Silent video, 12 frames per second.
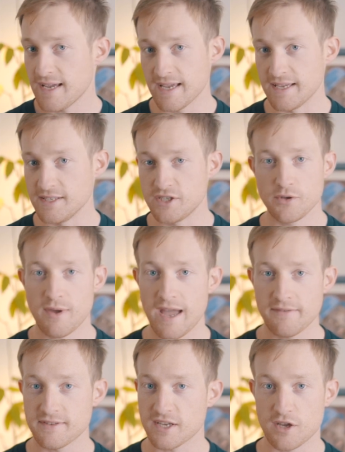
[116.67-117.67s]
is you
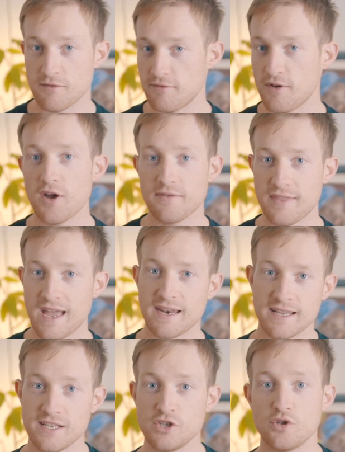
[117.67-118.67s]
have to convert that
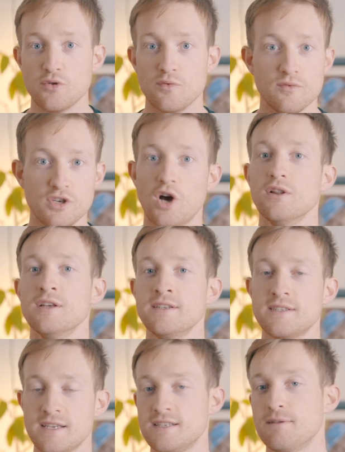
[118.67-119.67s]
into
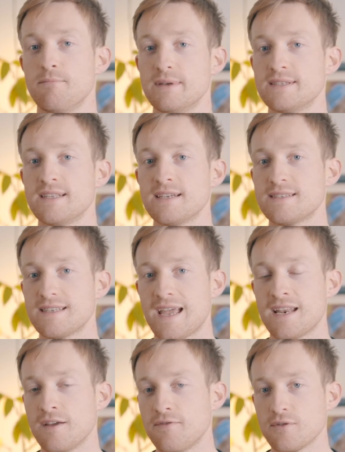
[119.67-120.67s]
dollars, into business,
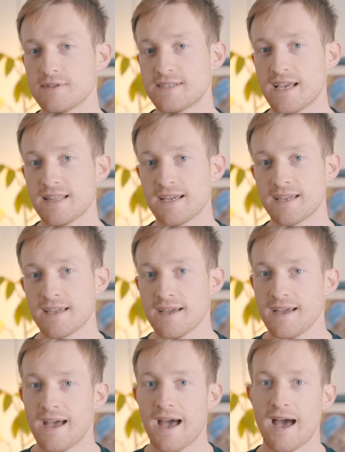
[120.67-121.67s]
and if you're selling
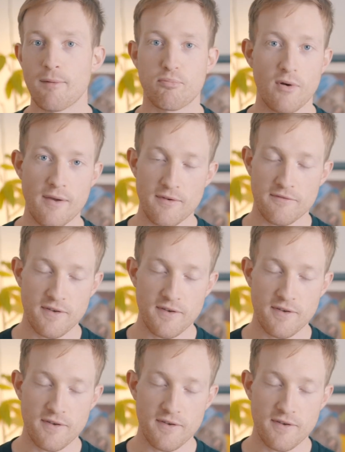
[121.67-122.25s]
private